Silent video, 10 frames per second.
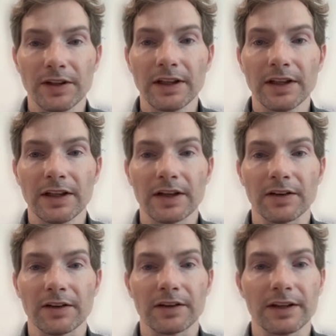thing
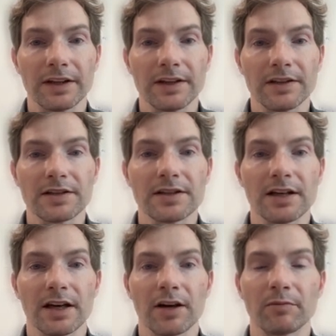here is,
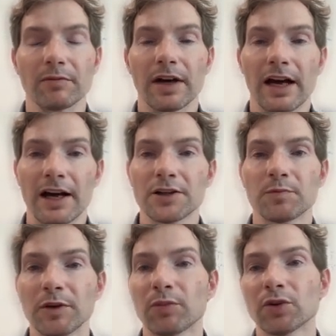as
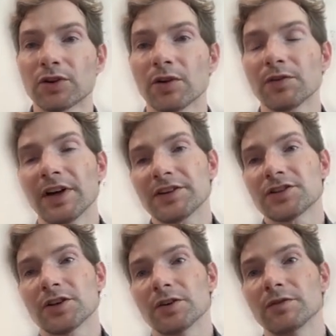people call that,
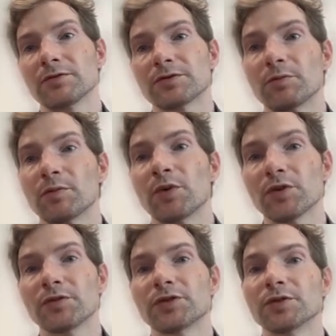so from the
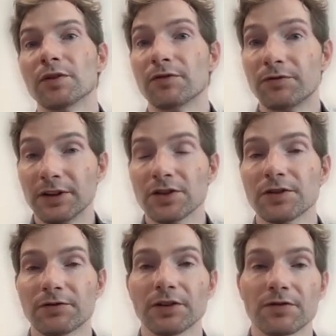point of view of
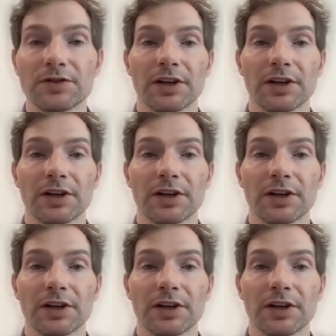philosophy of